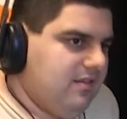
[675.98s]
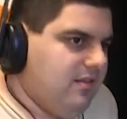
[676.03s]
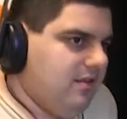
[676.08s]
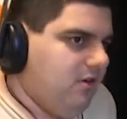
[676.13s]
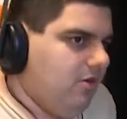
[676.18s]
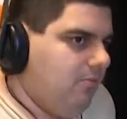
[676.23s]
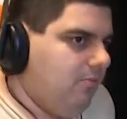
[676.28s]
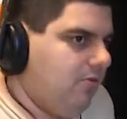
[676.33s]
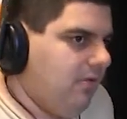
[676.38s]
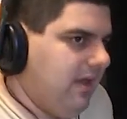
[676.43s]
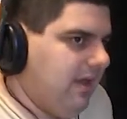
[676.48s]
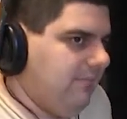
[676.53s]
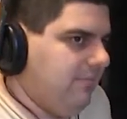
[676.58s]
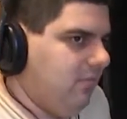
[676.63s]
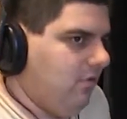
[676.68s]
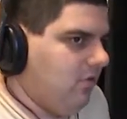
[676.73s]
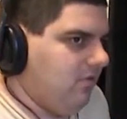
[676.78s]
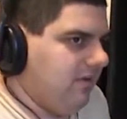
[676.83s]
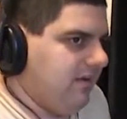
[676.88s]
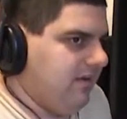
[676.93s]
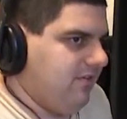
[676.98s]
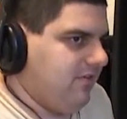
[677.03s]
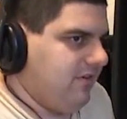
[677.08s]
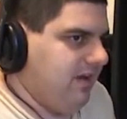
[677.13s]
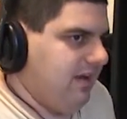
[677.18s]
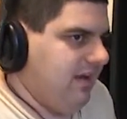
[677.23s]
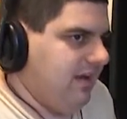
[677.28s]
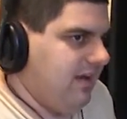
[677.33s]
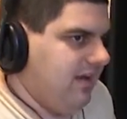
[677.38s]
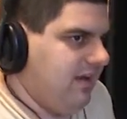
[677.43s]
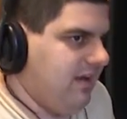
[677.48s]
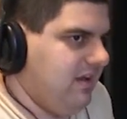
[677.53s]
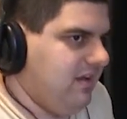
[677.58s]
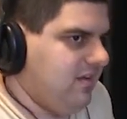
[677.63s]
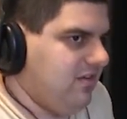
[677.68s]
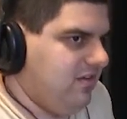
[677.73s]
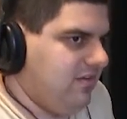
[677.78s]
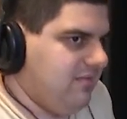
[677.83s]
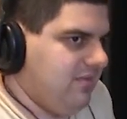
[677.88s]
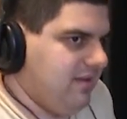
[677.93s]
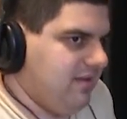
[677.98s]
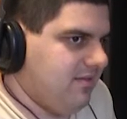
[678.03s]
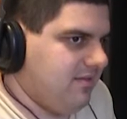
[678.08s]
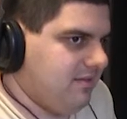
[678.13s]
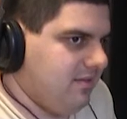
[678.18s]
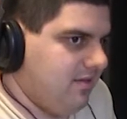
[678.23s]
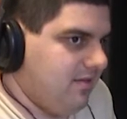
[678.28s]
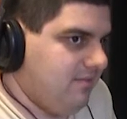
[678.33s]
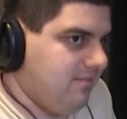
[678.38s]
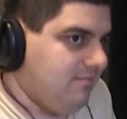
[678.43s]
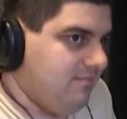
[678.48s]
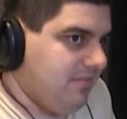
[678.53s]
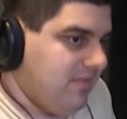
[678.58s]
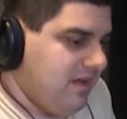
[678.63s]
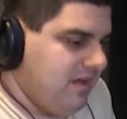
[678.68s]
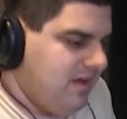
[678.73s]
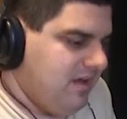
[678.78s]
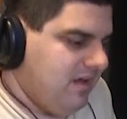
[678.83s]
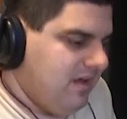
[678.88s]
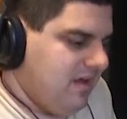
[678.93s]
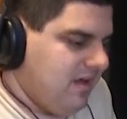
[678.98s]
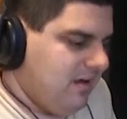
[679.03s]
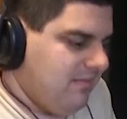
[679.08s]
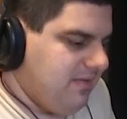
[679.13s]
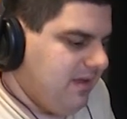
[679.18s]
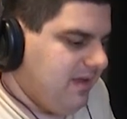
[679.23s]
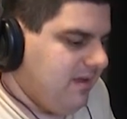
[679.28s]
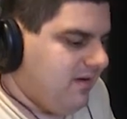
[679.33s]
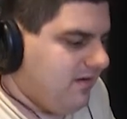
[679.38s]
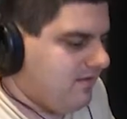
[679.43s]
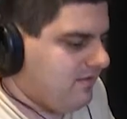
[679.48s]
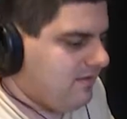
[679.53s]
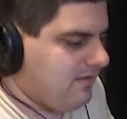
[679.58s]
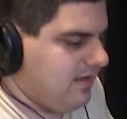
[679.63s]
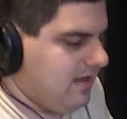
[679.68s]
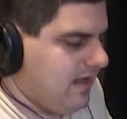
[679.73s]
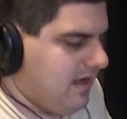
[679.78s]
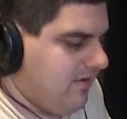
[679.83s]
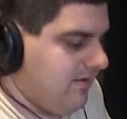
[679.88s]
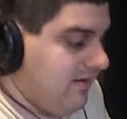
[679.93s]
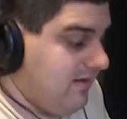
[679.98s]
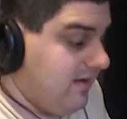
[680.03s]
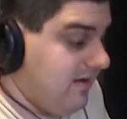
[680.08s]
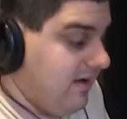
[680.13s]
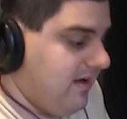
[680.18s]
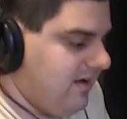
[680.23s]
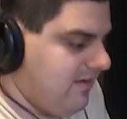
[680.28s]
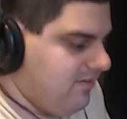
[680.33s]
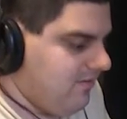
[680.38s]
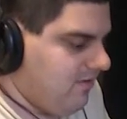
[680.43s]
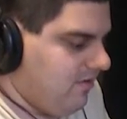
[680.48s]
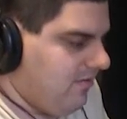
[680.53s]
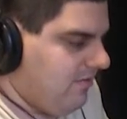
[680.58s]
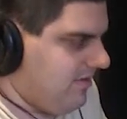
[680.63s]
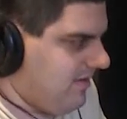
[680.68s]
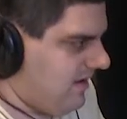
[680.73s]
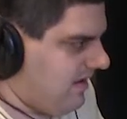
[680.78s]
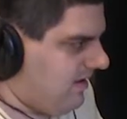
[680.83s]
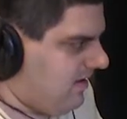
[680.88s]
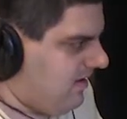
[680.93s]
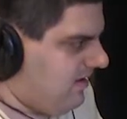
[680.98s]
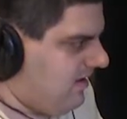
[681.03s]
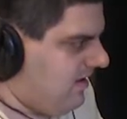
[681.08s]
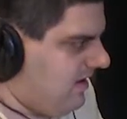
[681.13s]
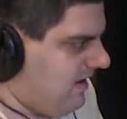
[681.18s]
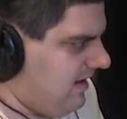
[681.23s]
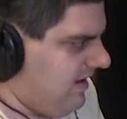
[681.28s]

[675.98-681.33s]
to go play at Bowling Green. You know what I mean? So I'll be curious to see how he does over there.